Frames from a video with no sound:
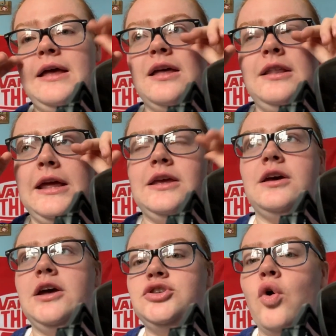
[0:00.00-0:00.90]
like
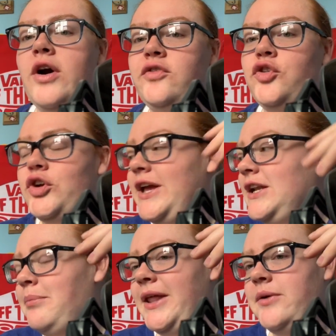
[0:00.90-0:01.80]
a toy for your kid to
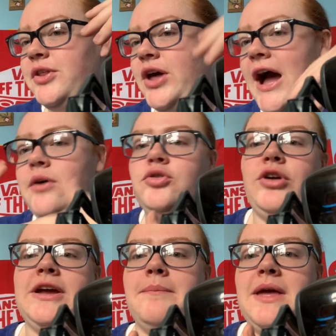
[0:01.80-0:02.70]
play with, I would
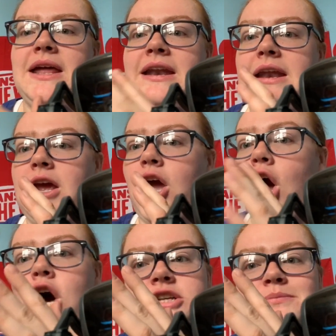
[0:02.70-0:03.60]
recommend
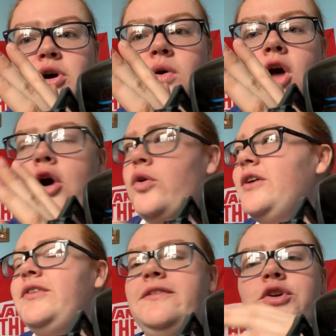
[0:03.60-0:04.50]
Cosmo. Or
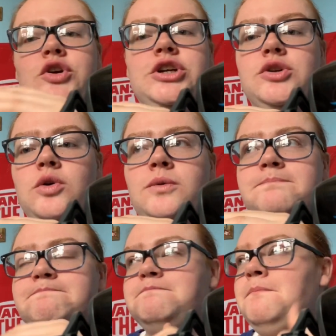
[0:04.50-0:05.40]
even if you're an adult
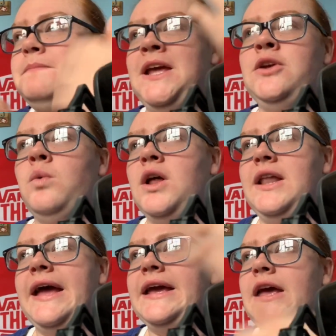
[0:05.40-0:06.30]
and you want
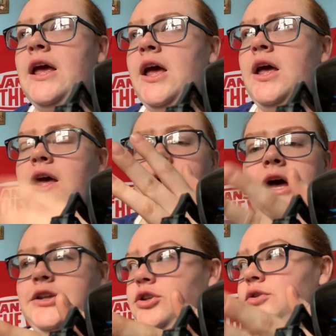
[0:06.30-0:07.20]
like
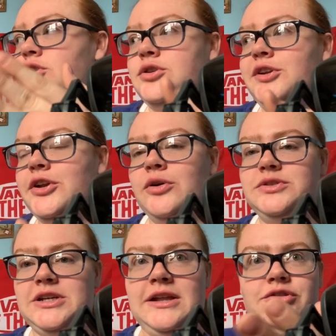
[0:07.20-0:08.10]
a, you know,
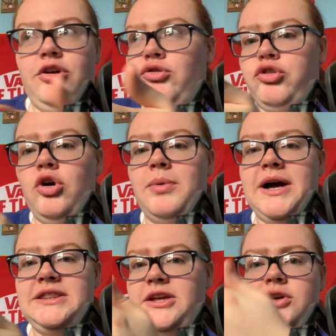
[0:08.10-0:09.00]
a little
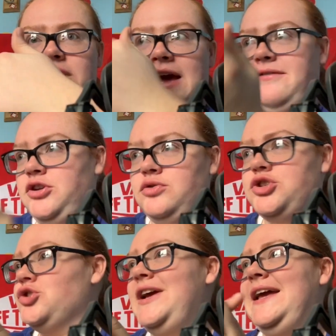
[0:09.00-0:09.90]
robot that you can have it do
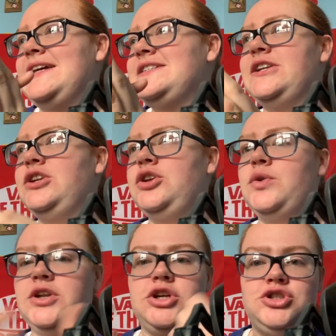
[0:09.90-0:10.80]
tricks and you
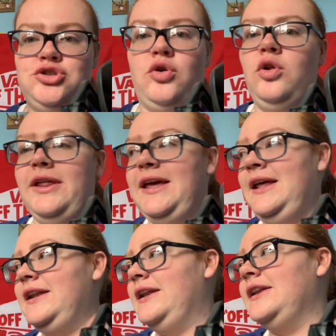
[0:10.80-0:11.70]
can control it
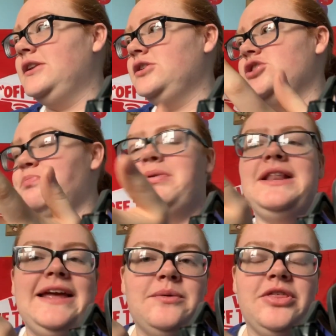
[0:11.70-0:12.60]
and just
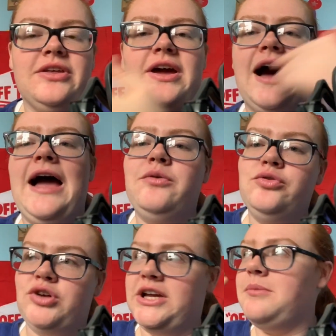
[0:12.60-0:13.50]
play with it, I would
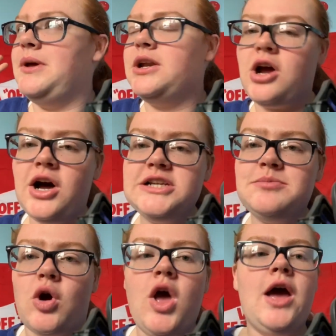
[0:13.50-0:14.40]
recommend
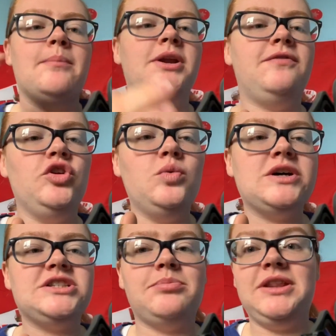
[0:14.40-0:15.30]
Cosmo. But if you
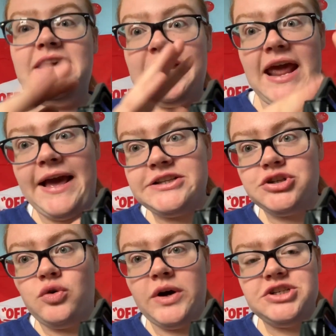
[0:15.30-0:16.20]
want something that can answer
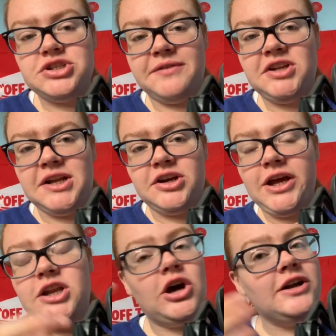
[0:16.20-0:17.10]
questions off the
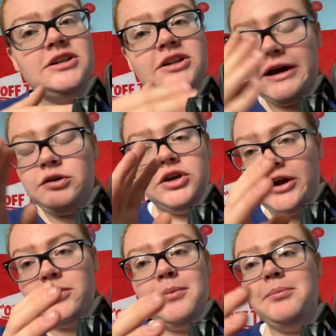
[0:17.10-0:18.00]
internet, now you got
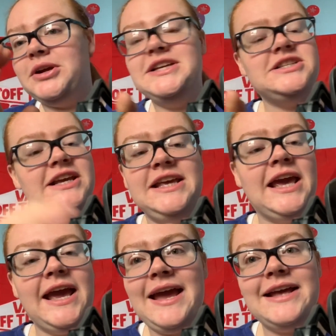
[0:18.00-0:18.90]
to remember, he
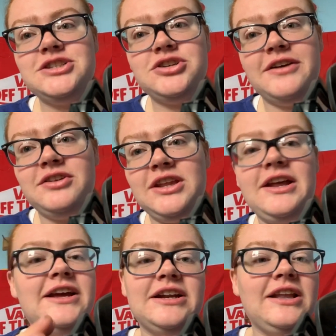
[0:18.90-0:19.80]
can't answer everything
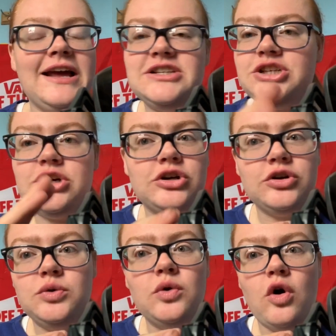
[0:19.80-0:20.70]
like an Alexa or a
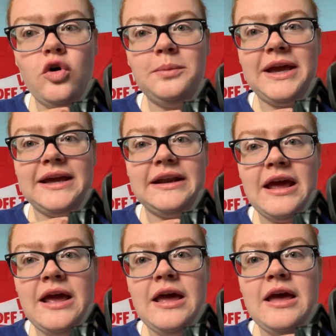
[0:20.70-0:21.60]
Google Home can,
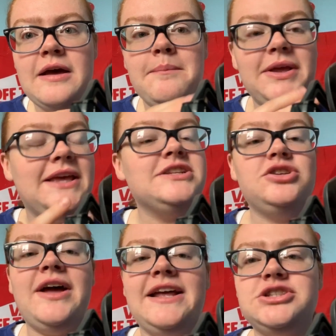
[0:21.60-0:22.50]
but he can
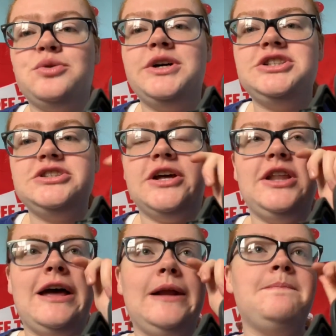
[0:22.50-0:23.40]
still answer questions
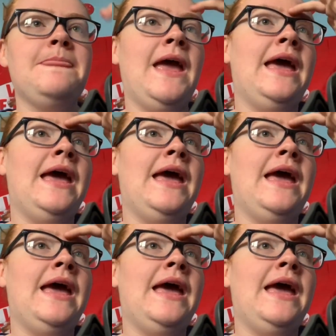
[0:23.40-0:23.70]
online.